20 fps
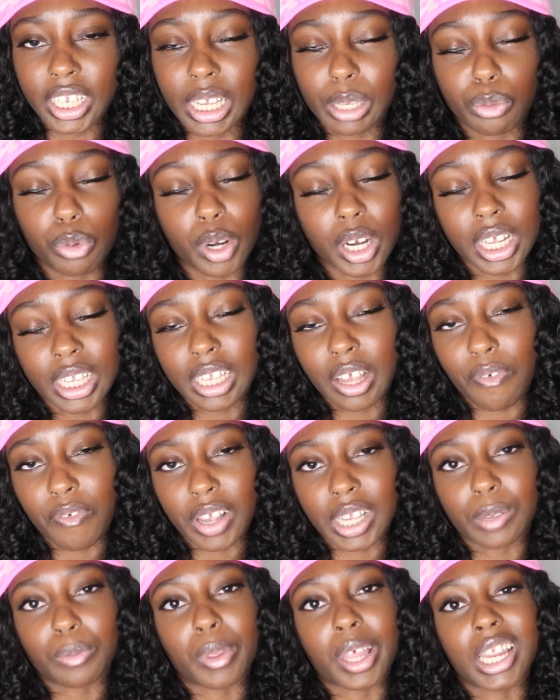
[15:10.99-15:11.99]
that's pretty
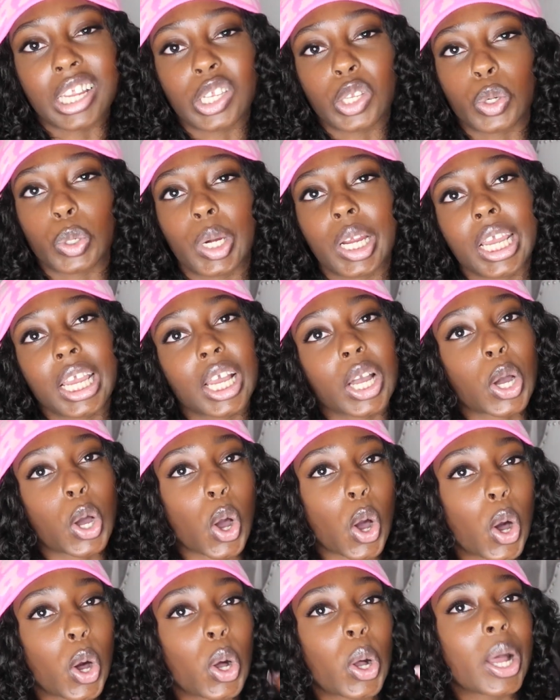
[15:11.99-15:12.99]
self-explanatory.
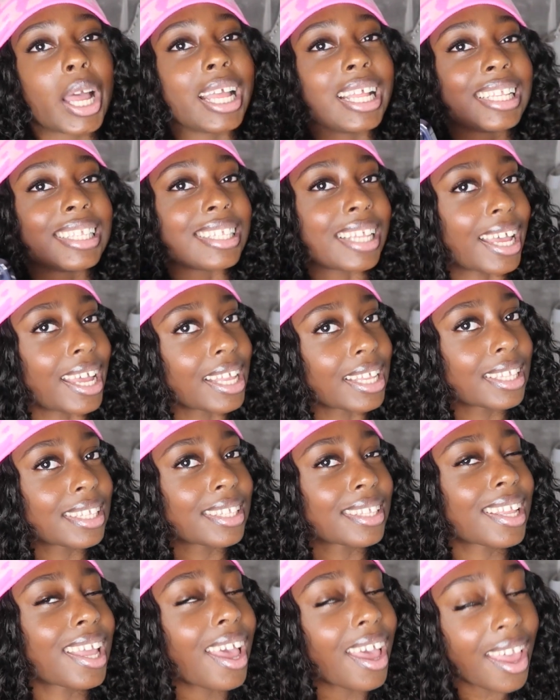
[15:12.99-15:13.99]
Call and text,
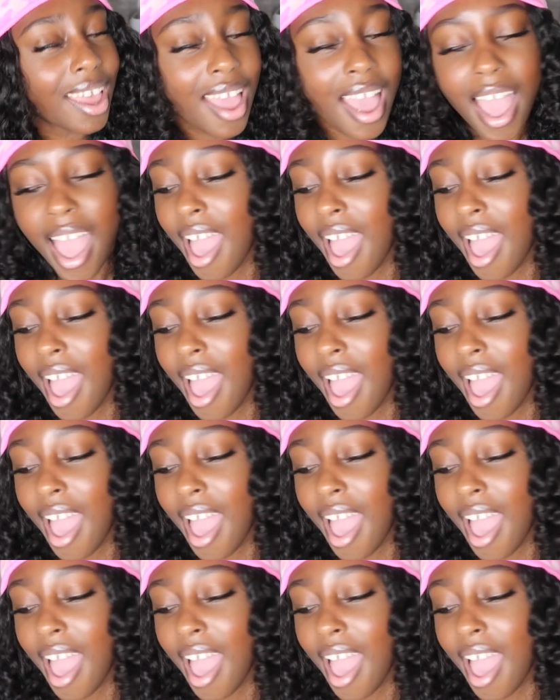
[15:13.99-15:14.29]
okay?